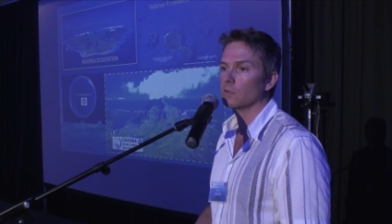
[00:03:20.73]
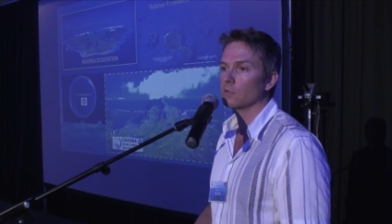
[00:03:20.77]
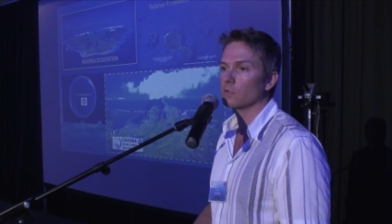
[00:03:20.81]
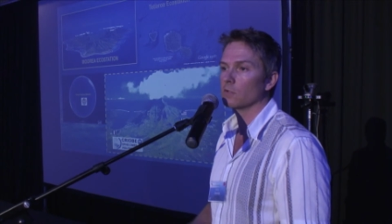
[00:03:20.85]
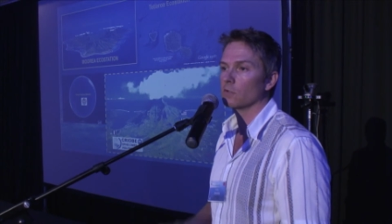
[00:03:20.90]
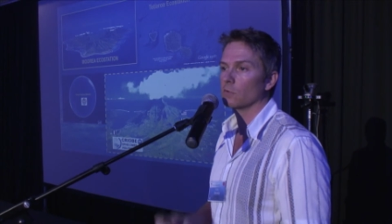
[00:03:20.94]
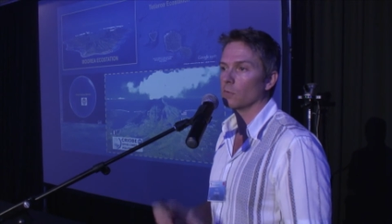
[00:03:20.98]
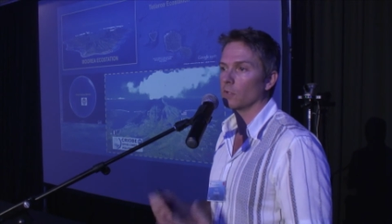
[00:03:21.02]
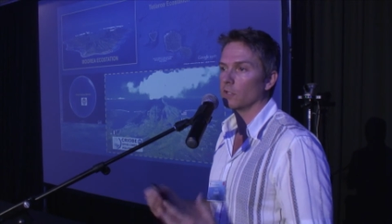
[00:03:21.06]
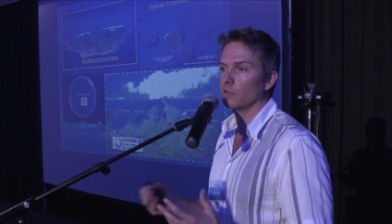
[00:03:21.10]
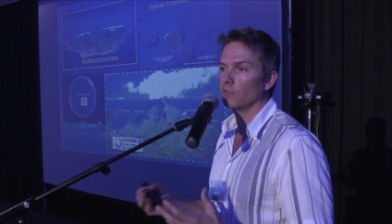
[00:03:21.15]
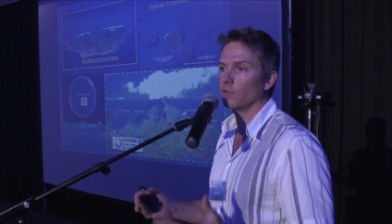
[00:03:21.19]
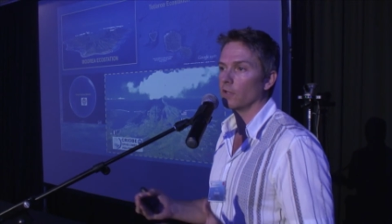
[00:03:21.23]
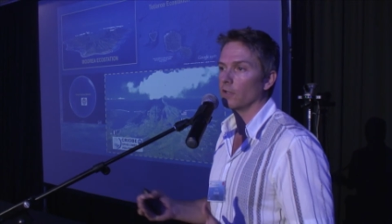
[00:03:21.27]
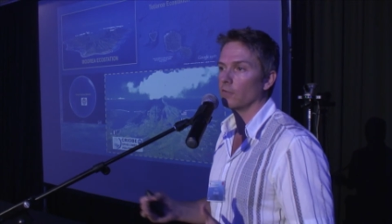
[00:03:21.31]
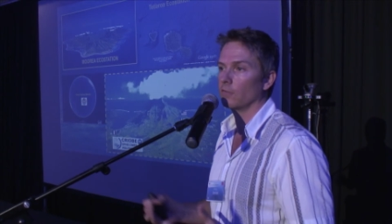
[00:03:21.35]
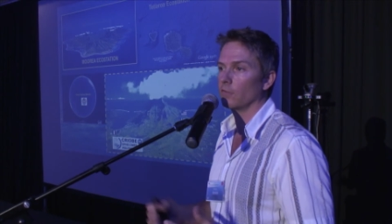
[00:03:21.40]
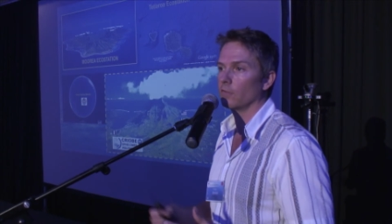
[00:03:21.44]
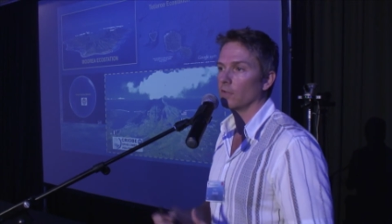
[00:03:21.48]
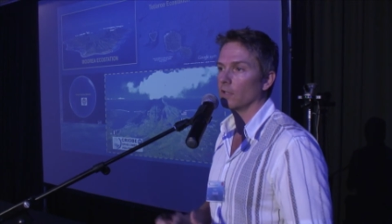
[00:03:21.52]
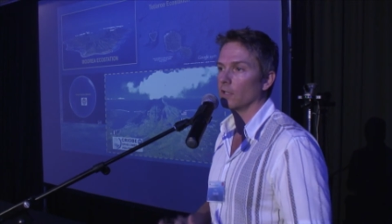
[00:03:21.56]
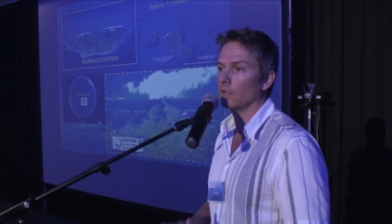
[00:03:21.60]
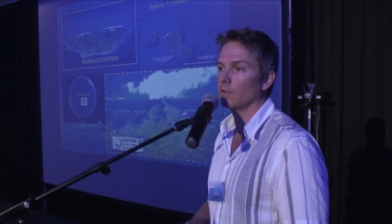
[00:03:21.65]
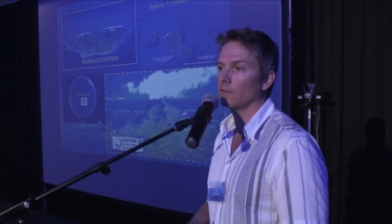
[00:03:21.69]
which are
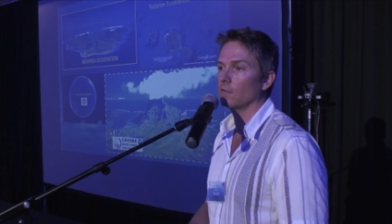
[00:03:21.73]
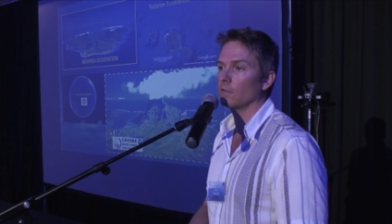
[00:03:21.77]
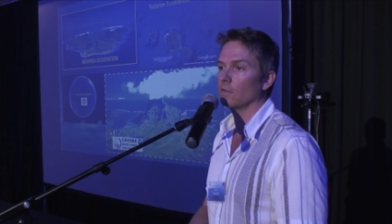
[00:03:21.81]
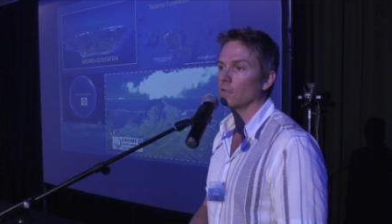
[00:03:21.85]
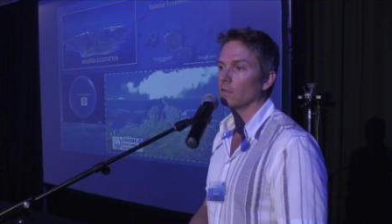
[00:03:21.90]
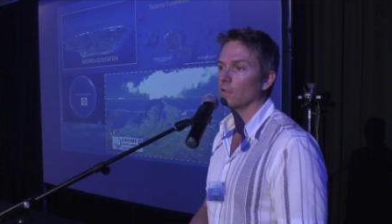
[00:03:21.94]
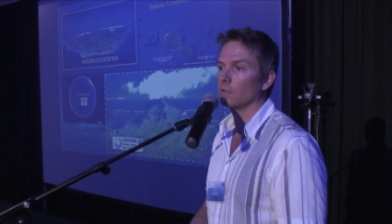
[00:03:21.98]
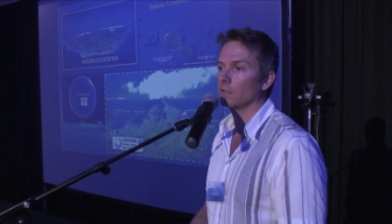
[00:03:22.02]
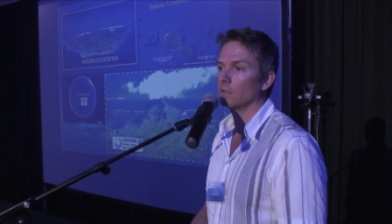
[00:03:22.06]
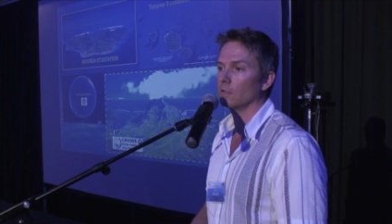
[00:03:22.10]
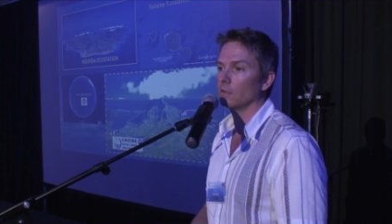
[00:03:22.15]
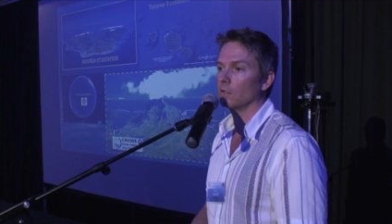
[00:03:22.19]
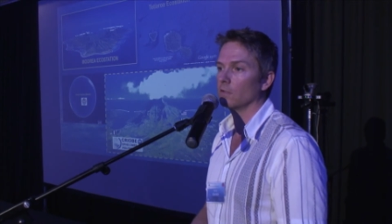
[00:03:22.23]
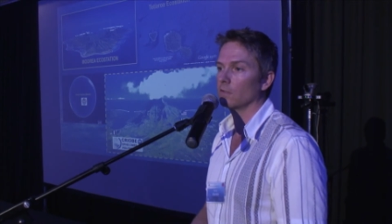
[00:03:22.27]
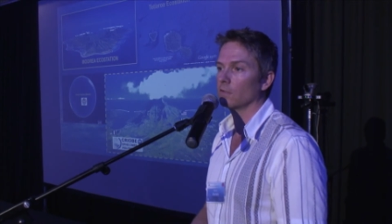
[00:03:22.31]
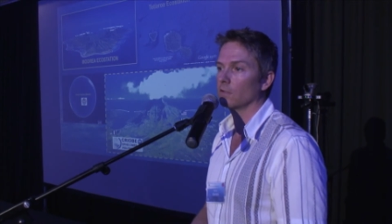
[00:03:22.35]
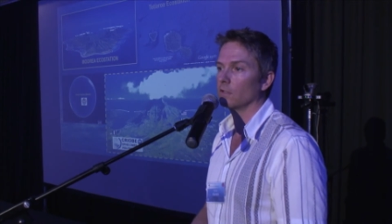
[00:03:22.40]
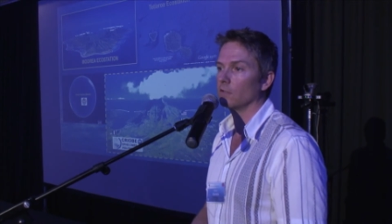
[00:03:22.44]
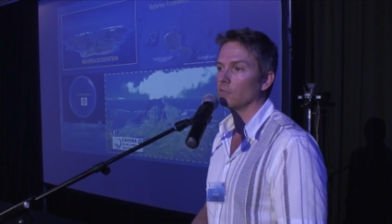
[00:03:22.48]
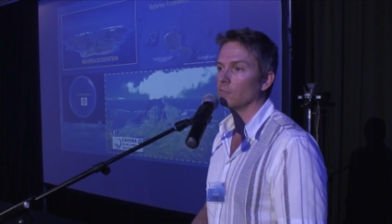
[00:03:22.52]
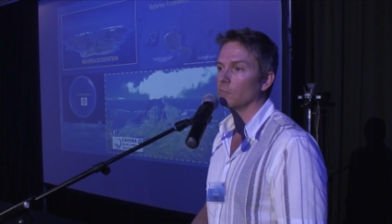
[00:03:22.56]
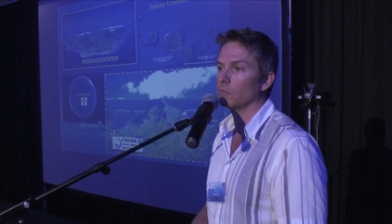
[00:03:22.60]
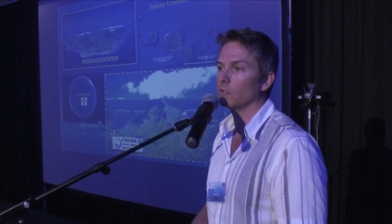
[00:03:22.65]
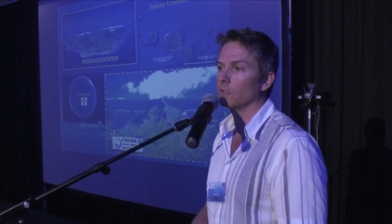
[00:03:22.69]
25 sites that the US
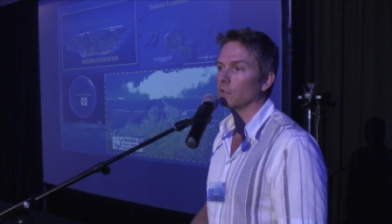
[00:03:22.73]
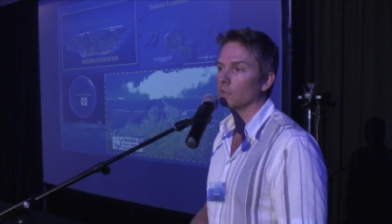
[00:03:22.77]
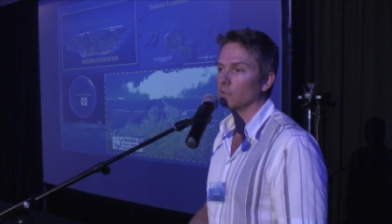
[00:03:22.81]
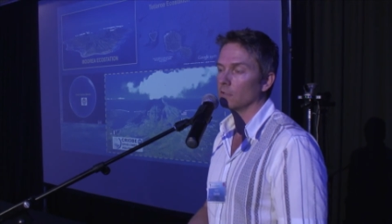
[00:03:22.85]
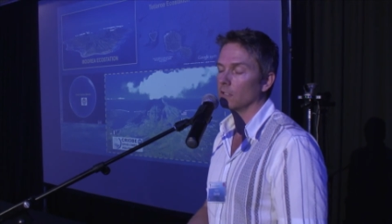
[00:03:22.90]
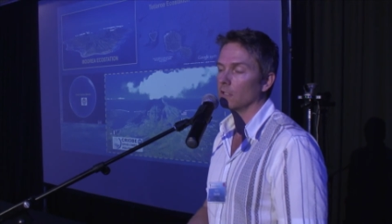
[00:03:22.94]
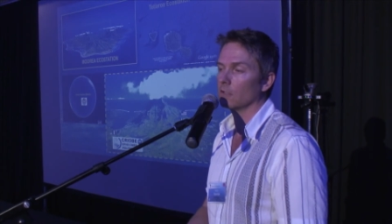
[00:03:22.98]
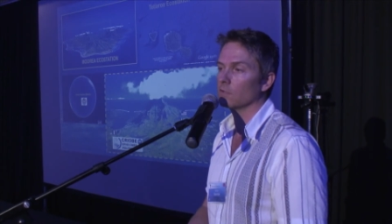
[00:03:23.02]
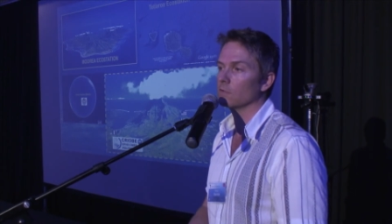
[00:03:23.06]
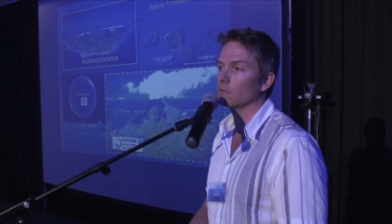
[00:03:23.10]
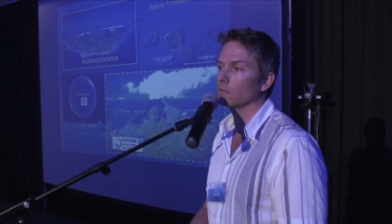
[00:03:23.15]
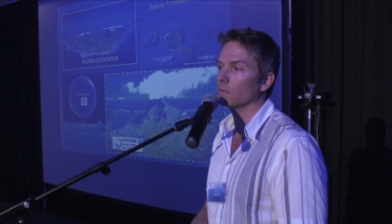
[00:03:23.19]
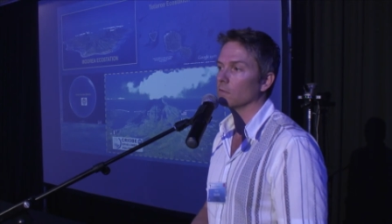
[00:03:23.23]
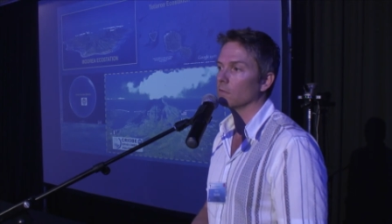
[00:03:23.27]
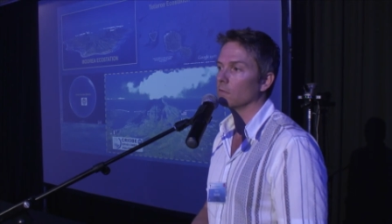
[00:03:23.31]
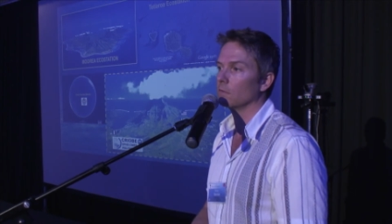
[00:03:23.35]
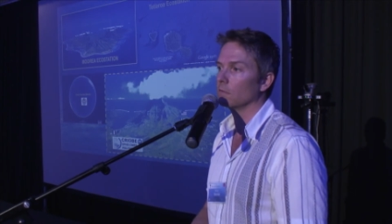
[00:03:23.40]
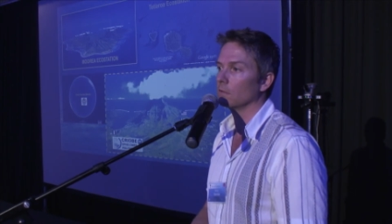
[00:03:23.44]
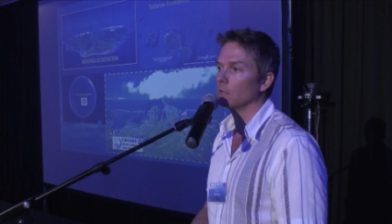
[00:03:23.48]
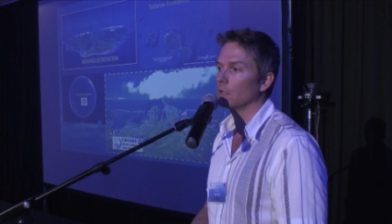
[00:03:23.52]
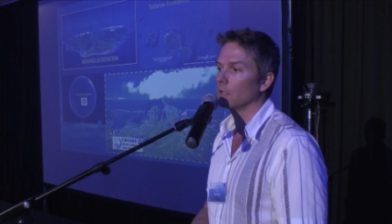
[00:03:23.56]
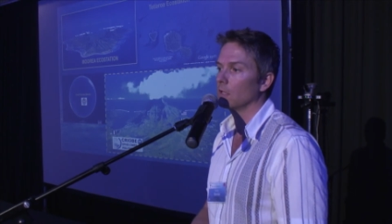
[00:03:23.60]
government National